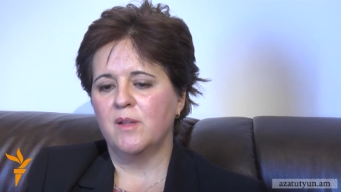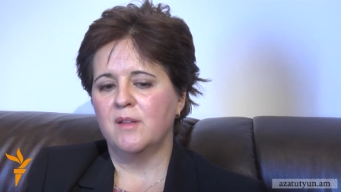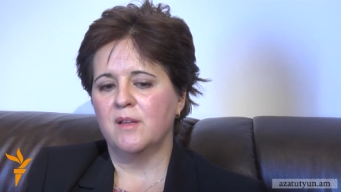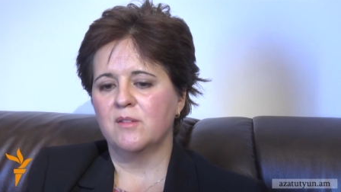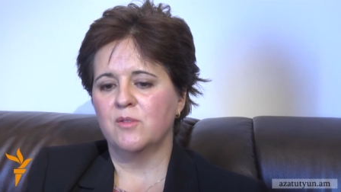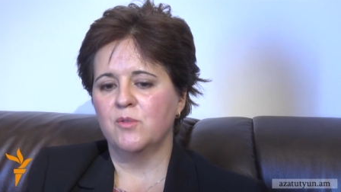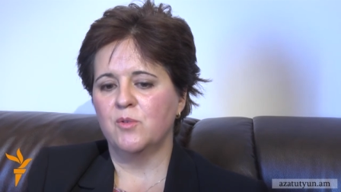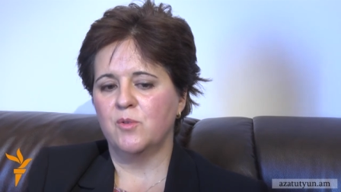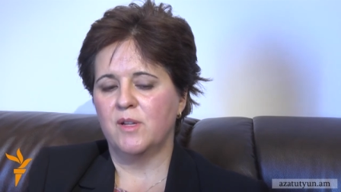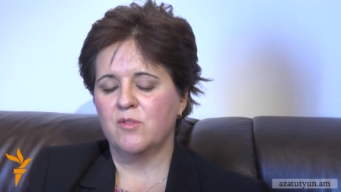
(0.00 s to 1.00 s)
and that's
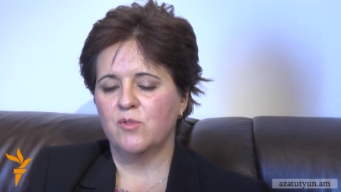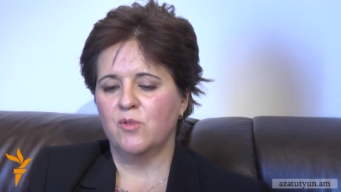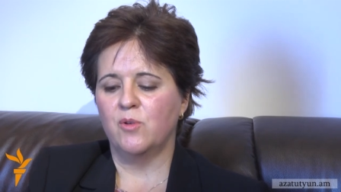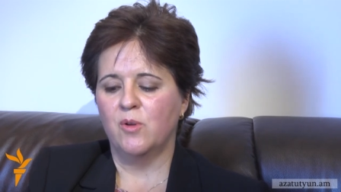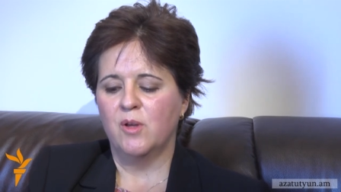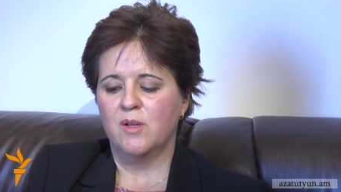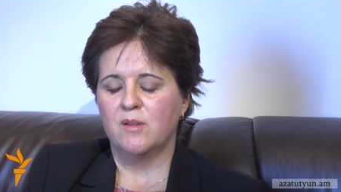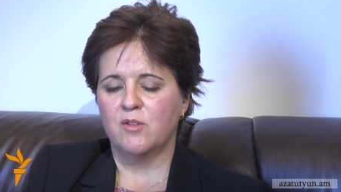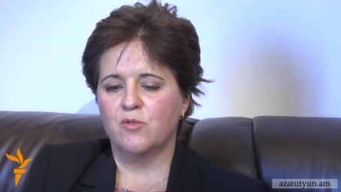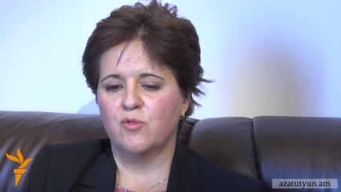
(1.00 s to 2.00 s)

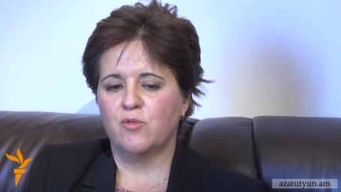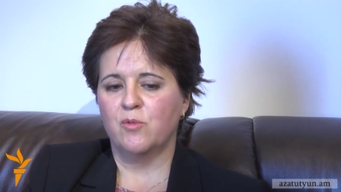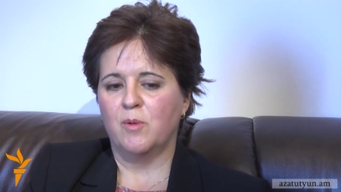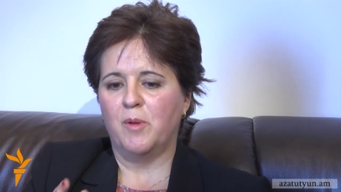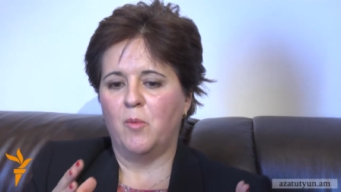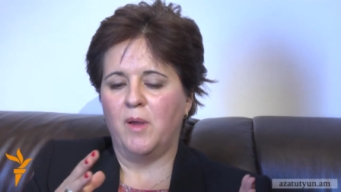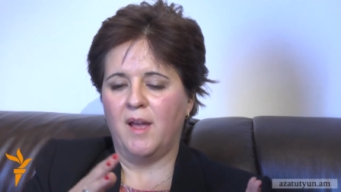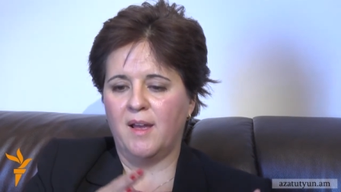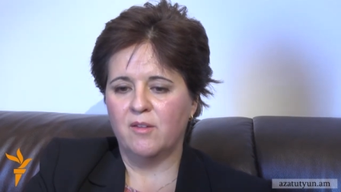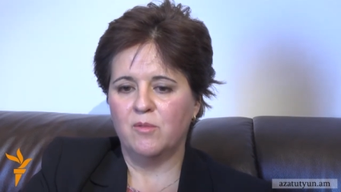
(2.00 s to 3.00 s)
not true. I mean,
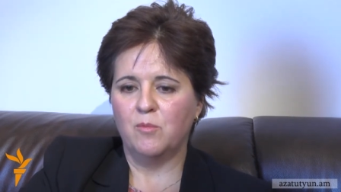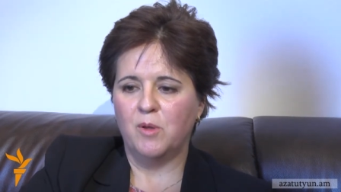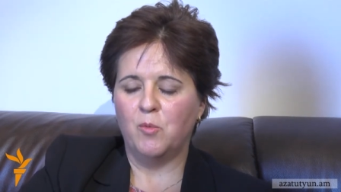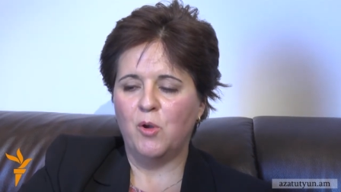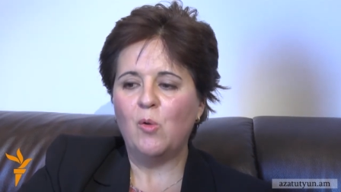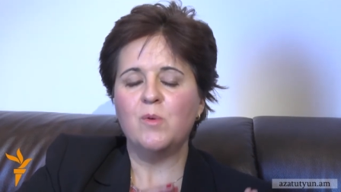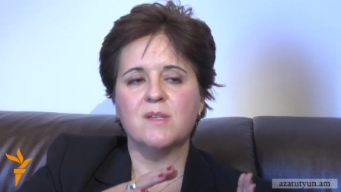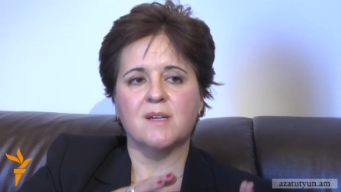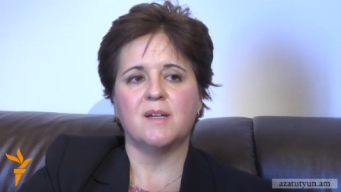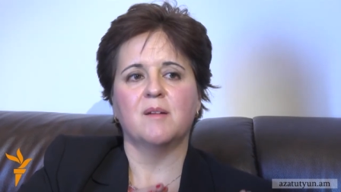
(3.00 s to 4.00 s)
we
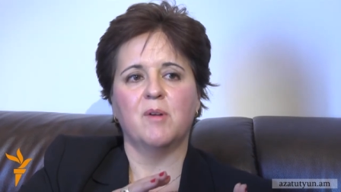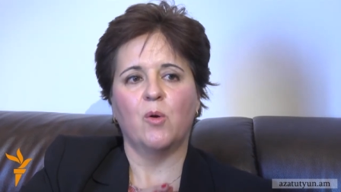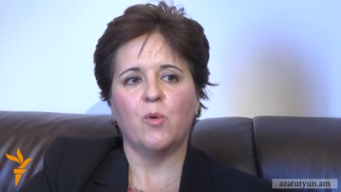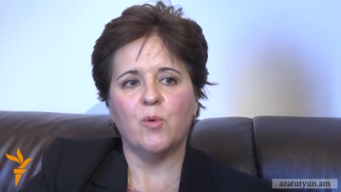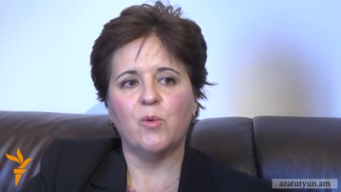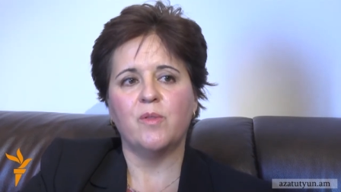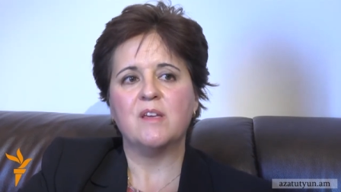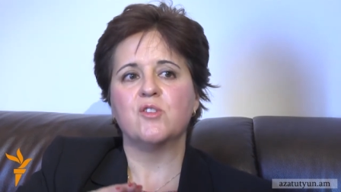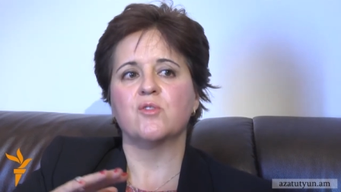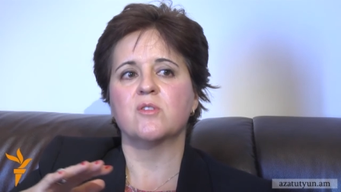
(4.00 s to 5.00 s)
always care about growth that
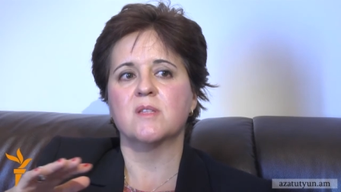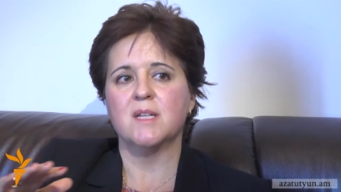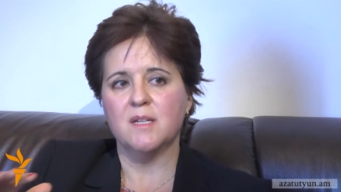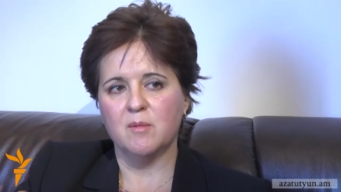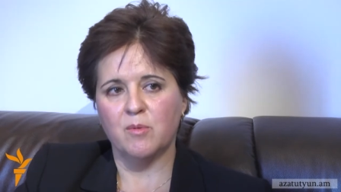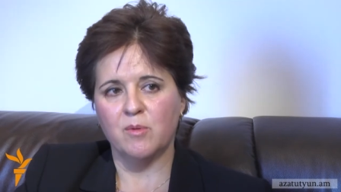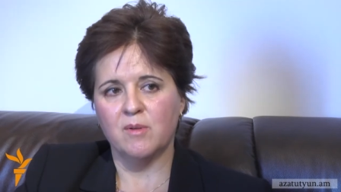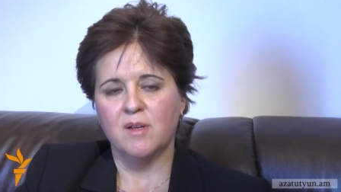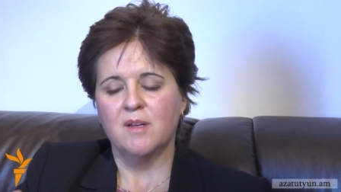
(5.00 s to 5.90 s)
is sustainable.